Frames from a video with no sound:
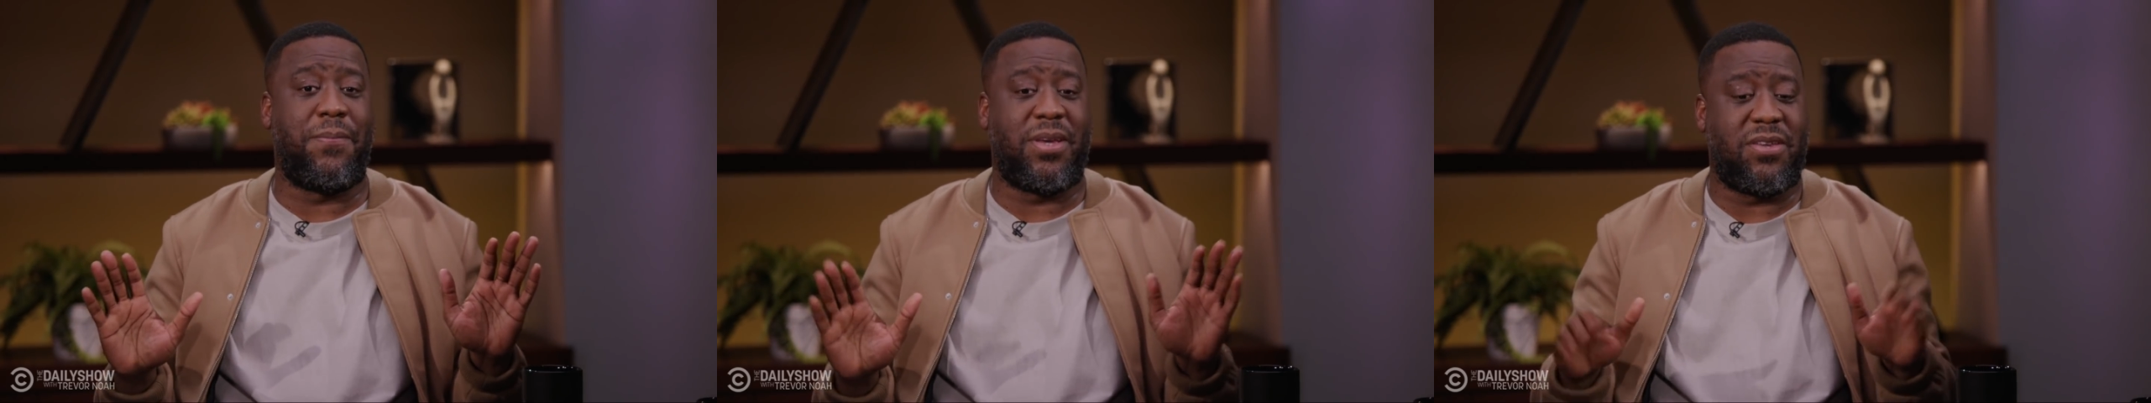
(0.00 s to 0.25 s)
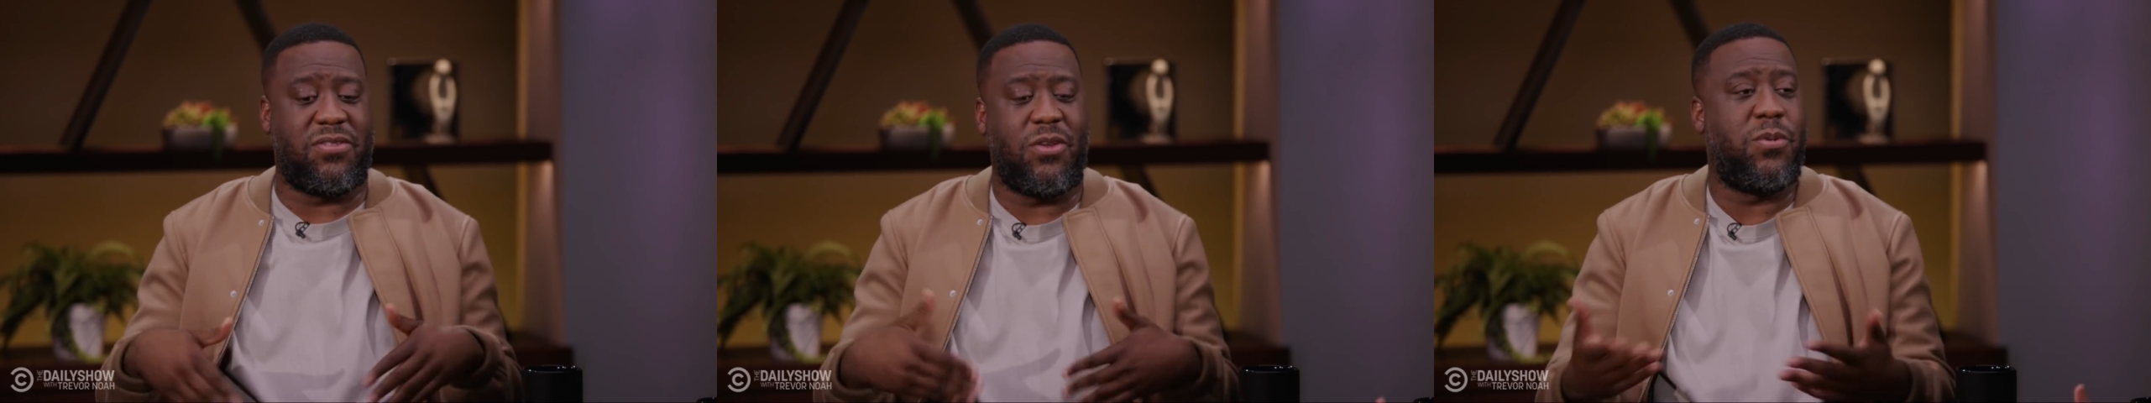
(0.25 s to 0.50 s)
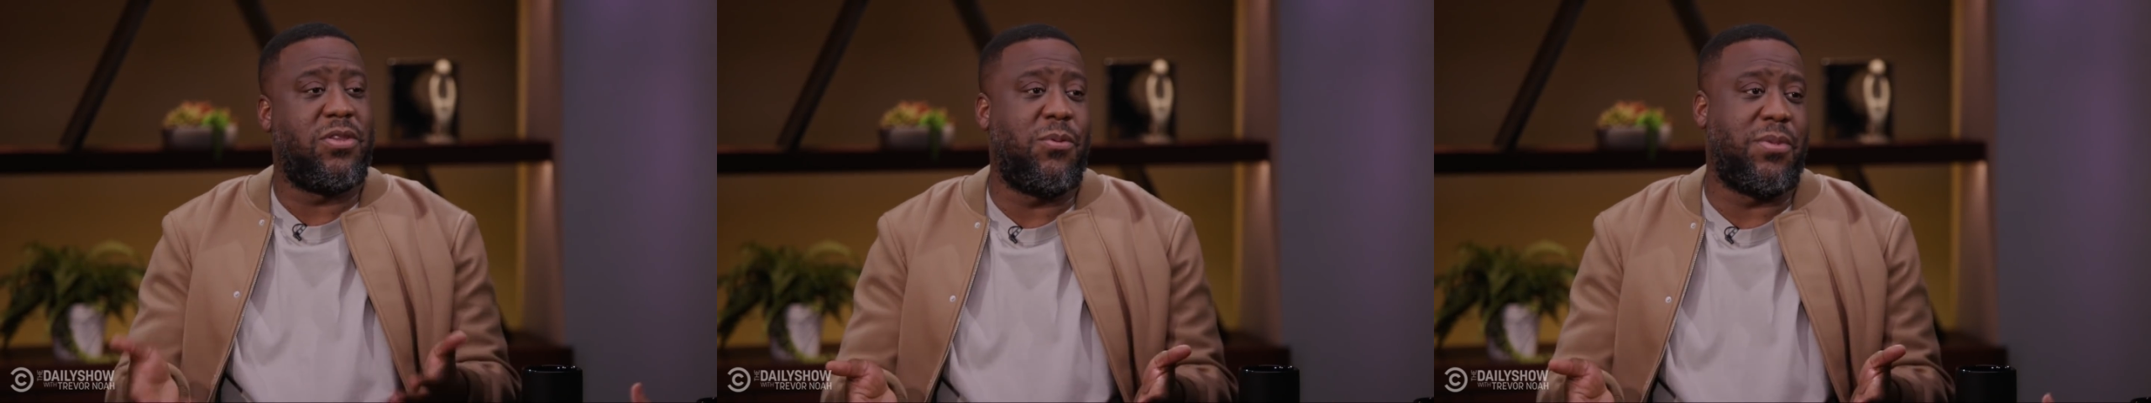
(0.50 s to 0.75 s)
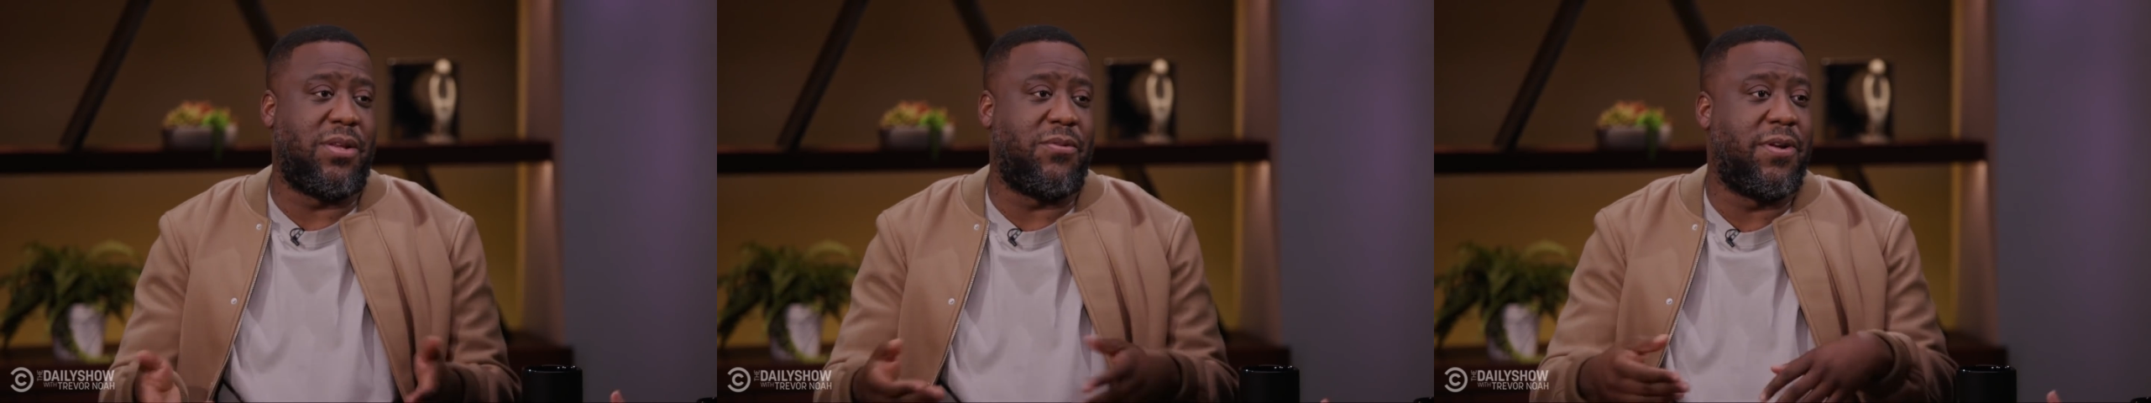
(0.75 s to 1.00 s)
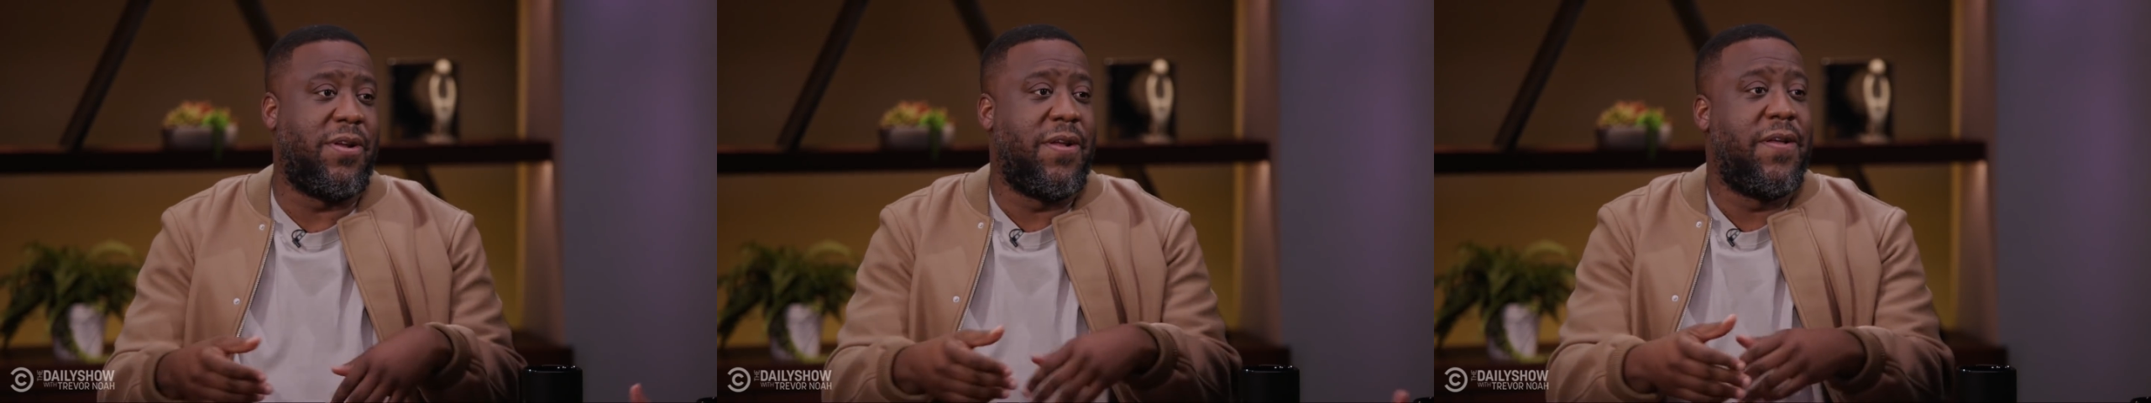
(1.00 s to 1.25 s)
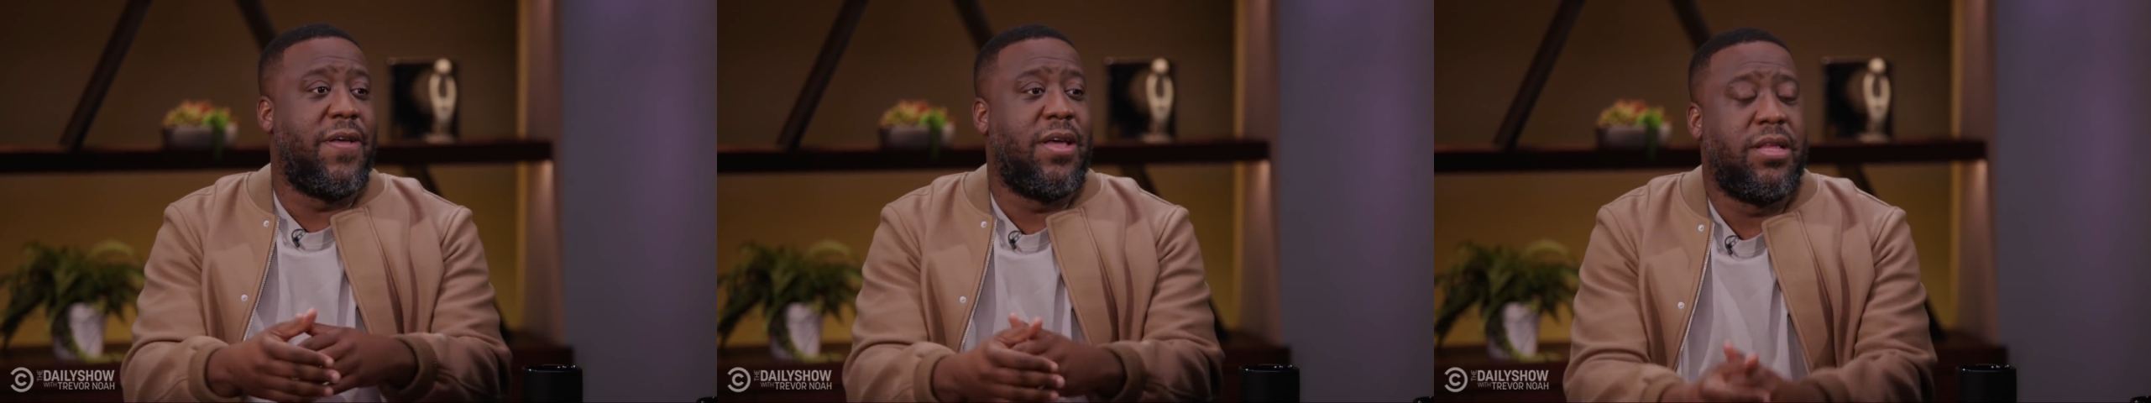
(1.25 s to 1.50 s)
That's not how Bruce Lee would
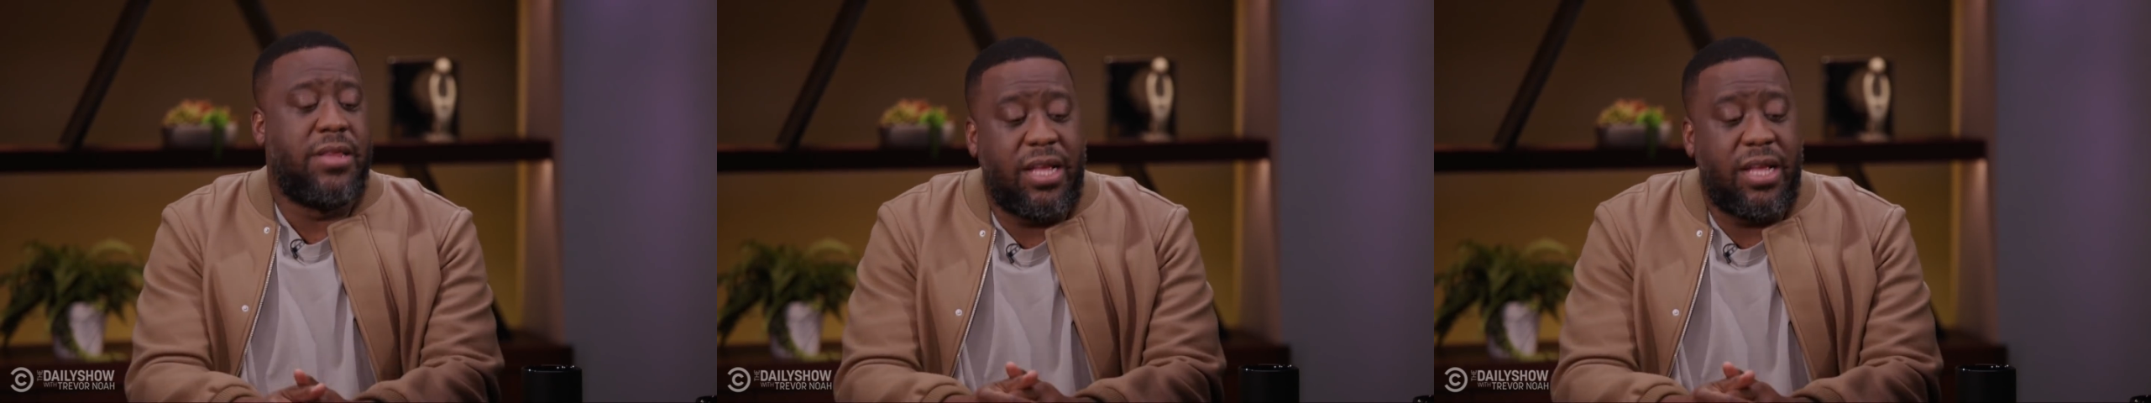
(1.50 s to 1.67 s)
think.